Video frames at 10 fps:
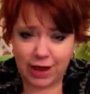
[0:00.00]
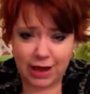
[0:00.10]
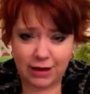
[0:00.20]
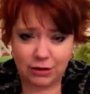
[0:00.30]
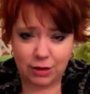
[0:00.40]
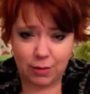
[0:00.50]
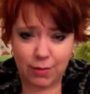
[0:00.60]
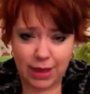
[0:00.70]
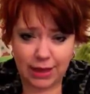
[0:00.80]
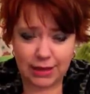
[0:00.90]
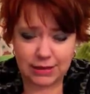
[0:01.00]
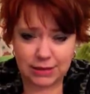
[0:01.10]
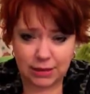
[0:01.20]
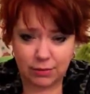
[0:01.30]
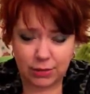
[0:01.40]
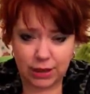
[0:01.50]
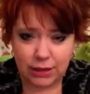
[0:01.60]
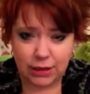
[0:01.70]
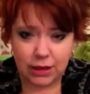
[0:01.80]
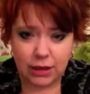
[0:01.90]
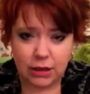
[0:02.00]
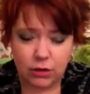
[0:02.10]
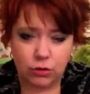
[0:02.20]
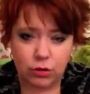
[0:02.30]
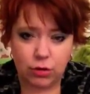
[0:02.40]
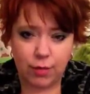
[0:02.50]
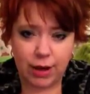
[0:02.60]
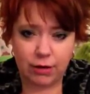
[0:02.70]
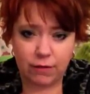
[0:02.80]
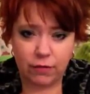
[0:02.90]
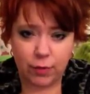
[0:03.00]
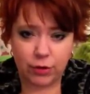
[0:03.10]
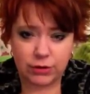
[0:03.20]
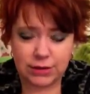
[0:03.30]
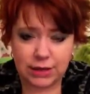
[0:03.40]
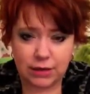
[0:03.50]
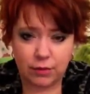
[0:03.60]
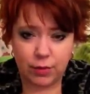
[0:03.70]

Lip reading: and you can make it seem like, you're the better of the person.